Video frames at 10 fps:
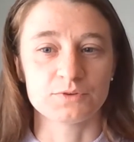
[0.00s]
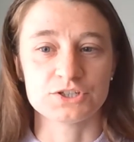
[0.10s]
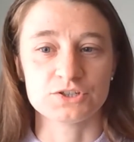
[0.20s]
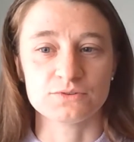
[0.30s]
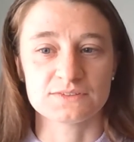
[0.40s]

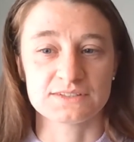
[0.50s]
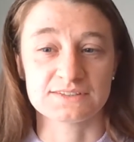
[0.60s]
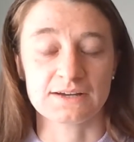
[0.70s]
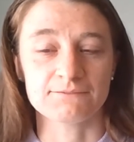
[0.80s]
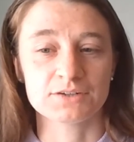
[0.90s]
reduce
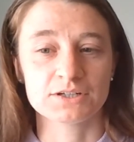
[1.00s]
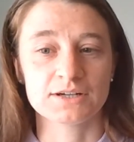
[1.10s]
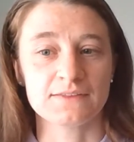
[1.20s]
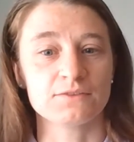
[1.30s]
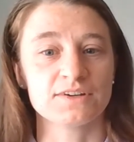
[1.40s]
discomfort
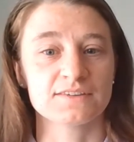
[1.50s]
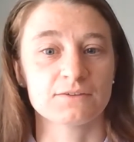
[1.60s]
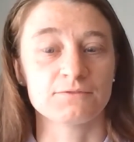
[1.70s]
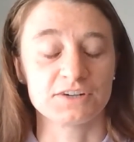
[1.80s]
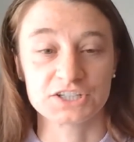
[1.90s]
and the risk
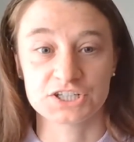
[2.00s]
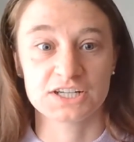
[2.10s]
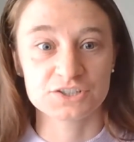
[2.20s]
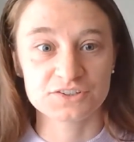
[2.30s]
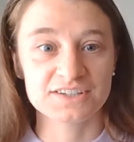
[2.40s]
of friction
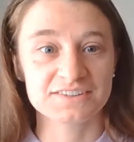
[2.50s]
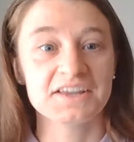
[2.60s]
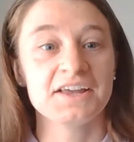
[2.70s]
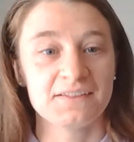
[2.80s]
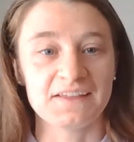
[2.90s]
injuries
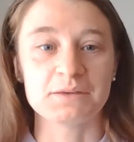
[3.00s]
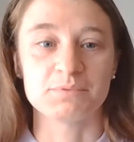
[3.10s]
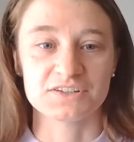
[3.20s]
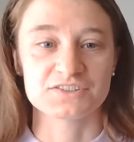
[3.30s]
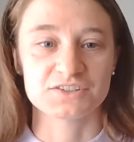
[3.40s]
like
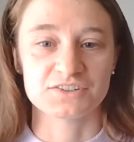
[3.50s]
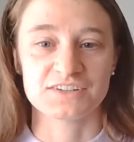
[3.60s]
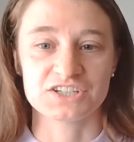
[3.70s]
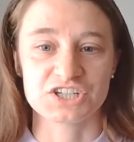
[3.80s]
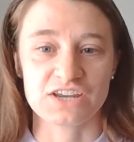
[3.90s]
blisters
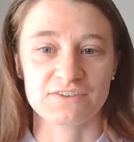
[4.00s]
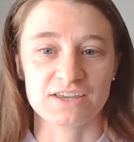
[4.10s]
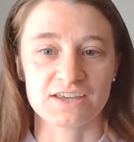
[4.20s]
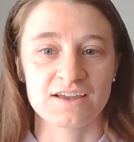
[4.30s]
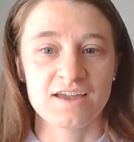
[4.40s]
and
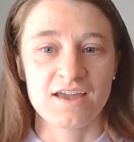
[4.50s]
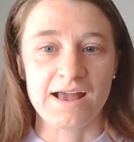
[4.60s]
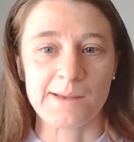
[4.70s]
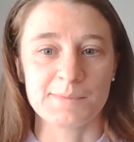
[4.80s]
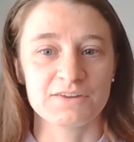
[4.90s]
chafing.
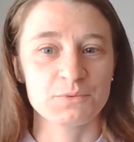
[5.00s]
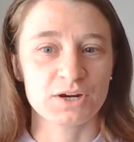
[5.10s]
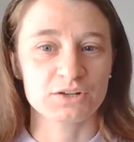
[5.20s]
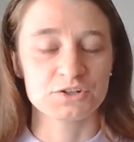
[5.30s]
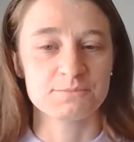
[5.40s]
And if you
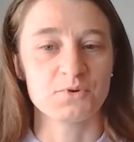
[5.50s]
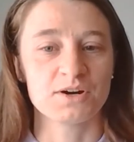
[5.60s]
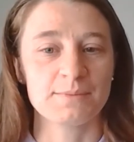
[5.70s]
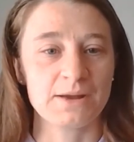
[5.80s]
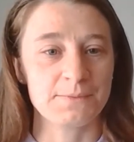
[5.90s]
want to learn more
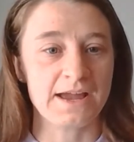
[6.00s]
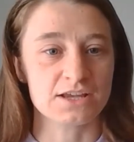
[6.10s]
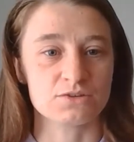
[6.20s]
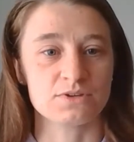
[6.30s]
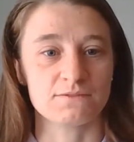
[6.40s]
about
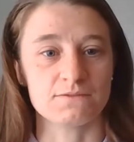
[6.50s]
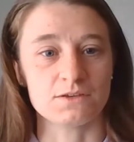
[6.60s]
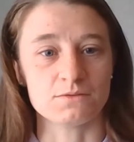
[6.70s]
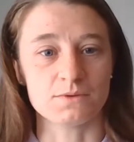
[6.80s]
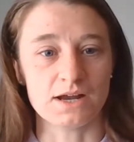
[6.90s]
that, you can
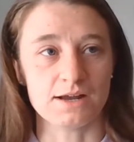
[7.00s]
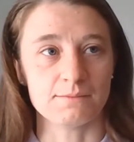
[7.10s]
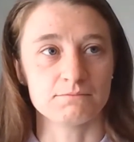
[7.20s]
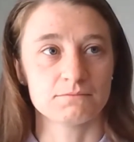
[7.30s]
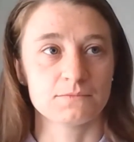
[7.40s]
view
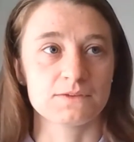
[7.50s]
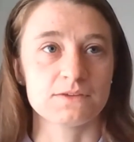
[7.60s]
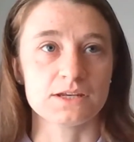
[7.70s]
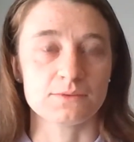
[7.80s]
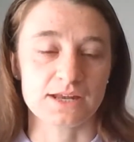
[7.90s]
the
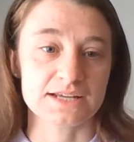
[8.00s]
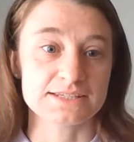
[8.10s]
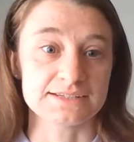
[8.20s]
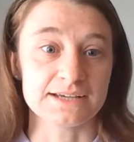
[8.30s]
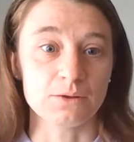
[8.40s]
video that I
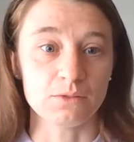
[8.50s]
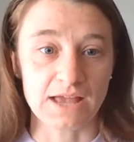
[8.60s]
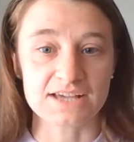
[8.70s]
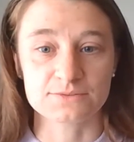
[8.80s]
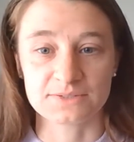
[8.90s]
sent out
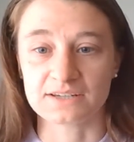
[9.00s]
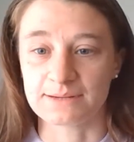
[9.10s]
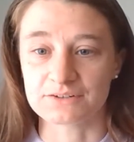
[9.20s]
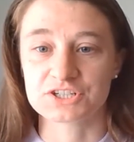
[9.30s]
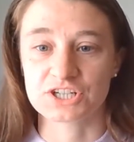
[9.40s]
last week
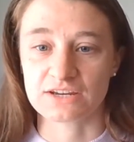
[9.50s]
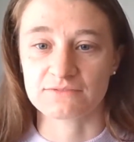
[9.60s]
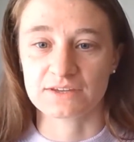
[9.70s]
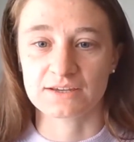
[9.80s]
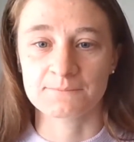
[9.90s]
about
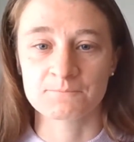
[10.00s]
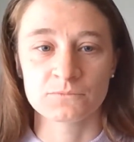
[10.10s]
chafing.